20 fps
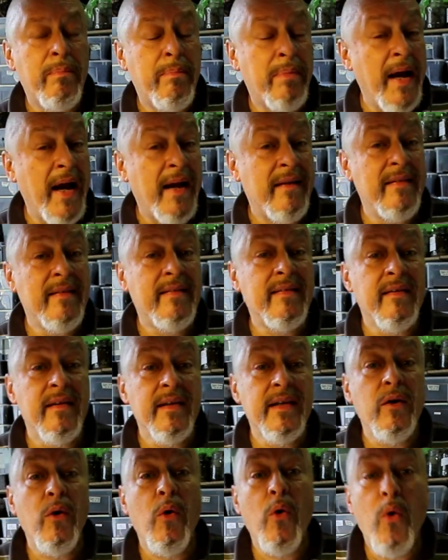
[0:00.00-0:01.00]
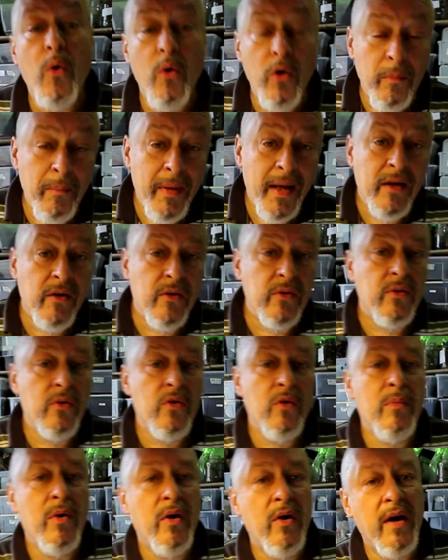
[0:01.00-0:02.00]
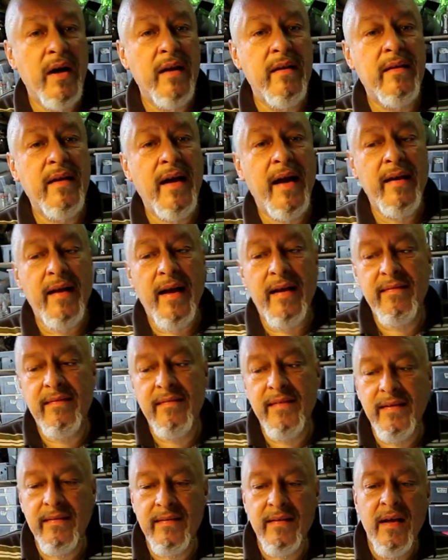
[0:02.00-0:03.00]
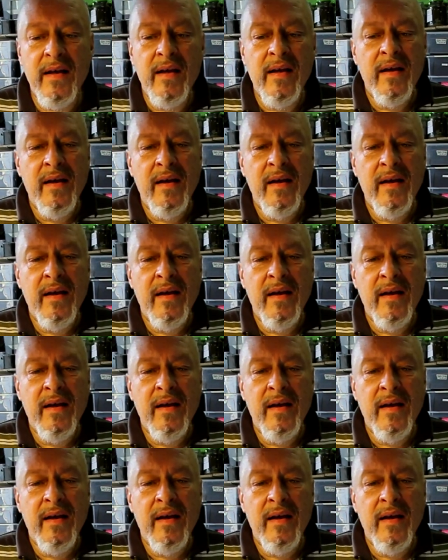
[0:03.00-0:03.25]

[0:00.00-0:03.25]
practically all Megasoma and Dynastes